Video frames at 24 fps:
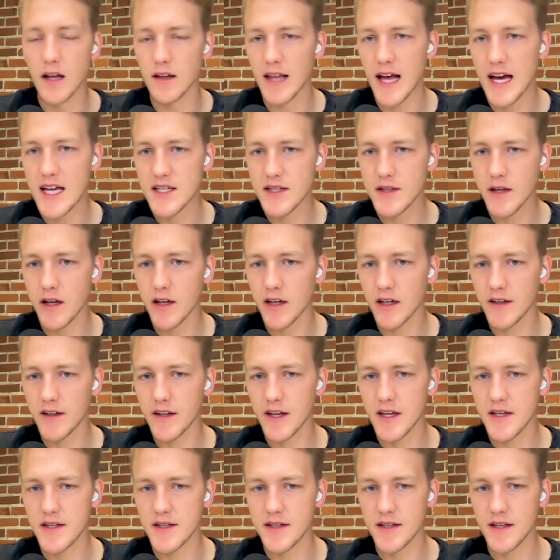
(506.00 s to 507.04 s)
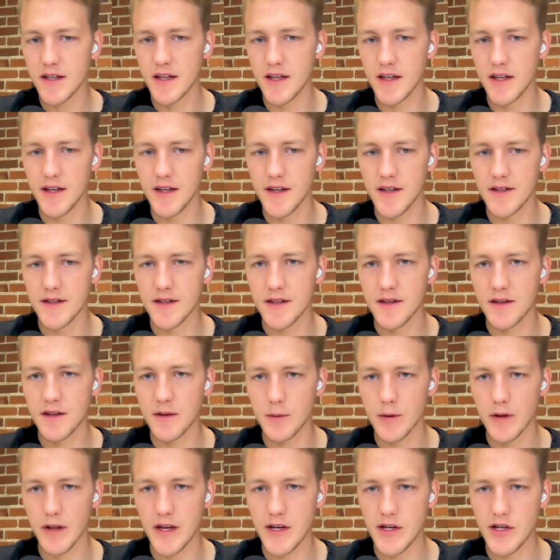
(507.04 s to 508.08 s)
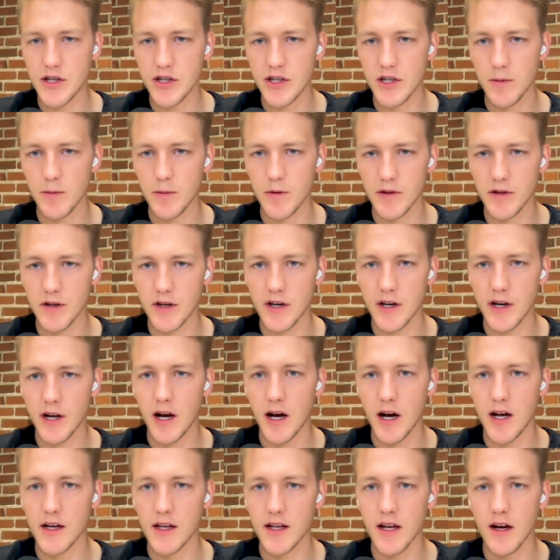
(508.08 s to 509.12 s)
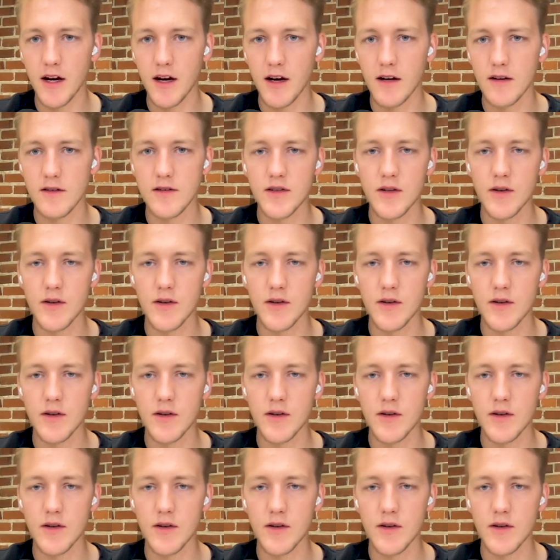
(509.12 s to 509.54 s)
Yeah. Last thought on this is the relationship with ERCOT here.